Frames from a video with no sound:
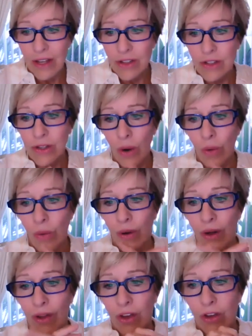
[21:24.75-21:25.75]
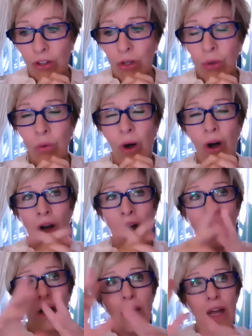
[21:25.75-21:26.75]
So you are